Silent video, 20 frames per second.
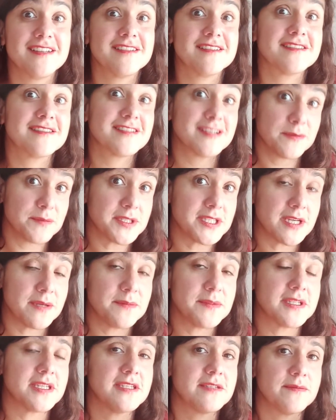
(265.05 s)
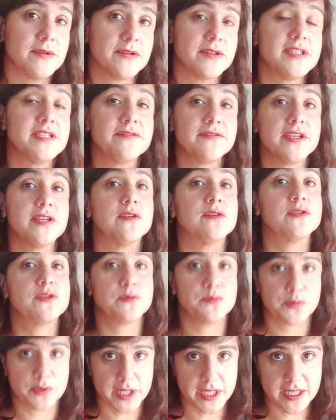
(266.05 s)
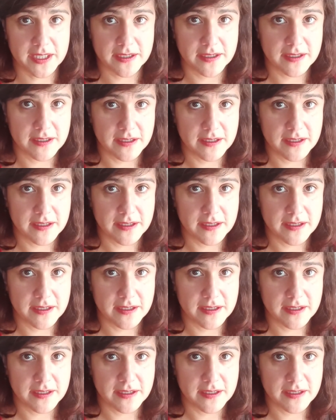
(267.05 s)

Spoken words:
sometimes is very difficult to break.